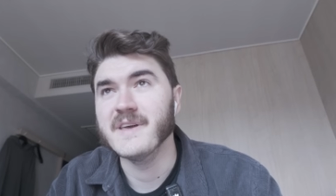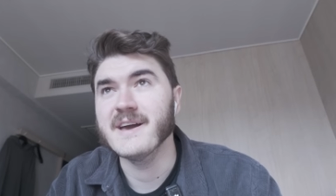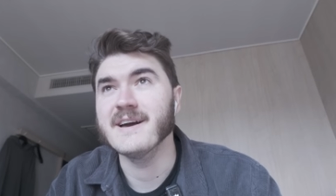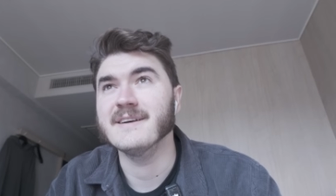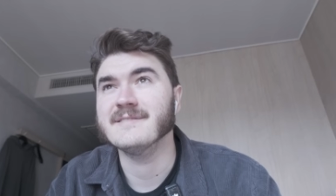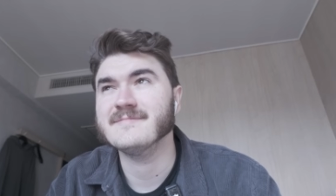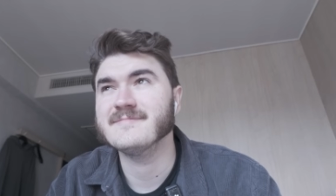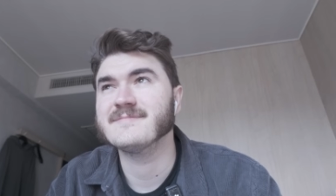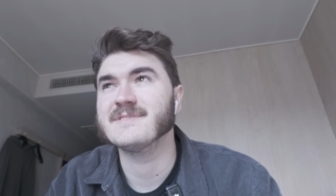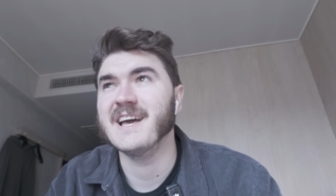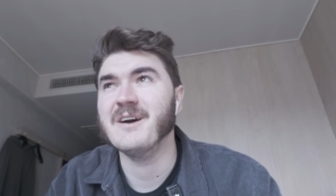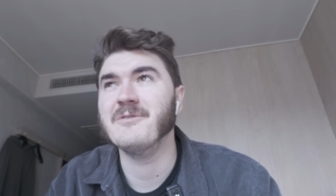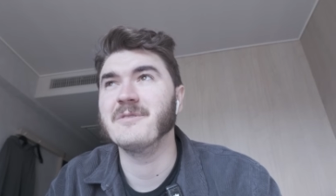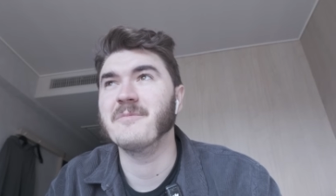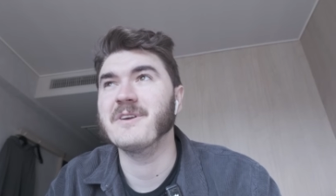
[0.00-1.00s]
Yeah,
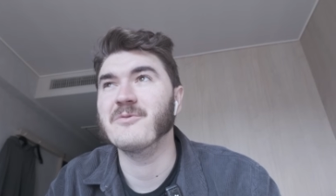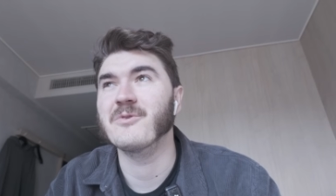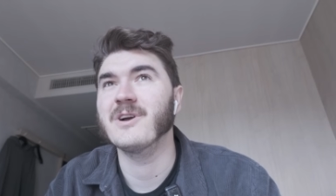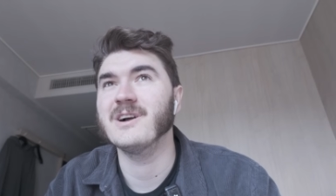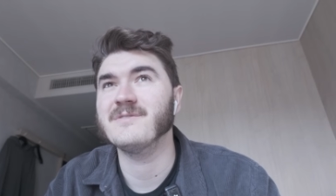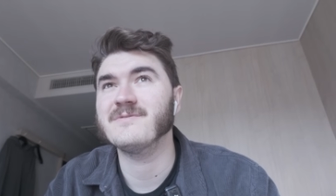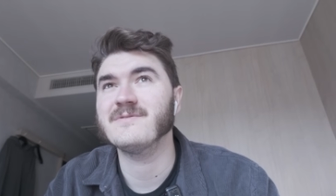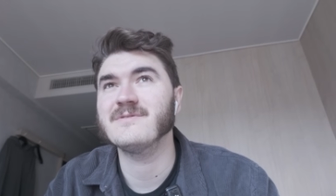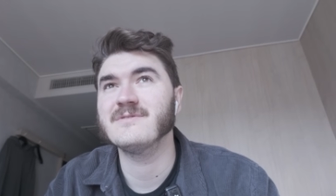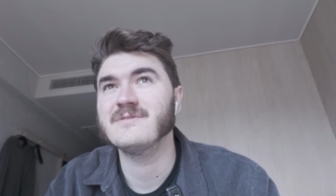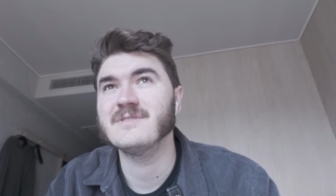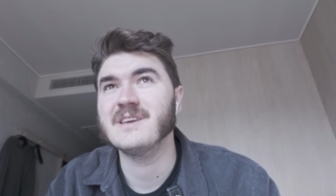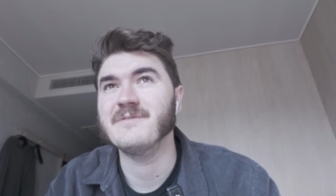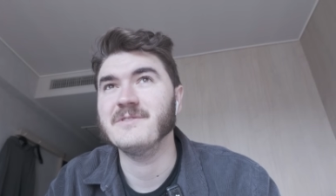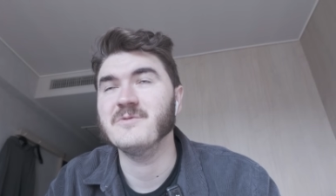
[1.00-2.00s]
that would be rough
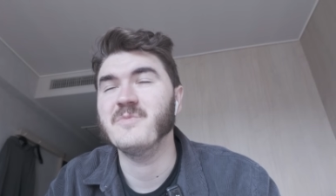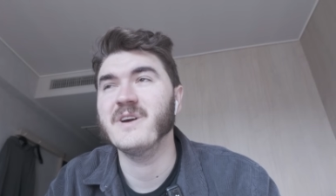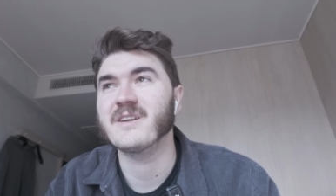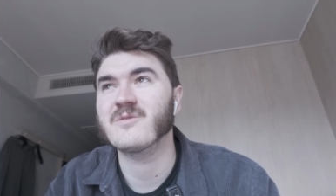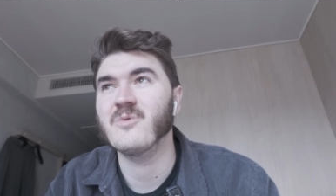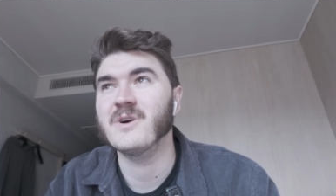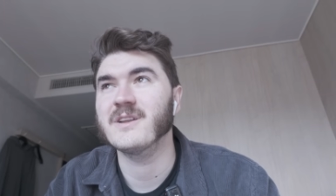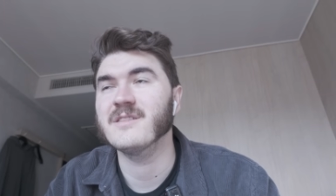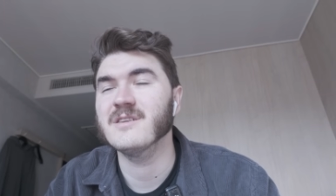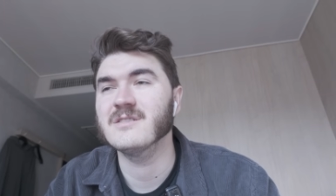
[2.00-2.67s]
if you picked one of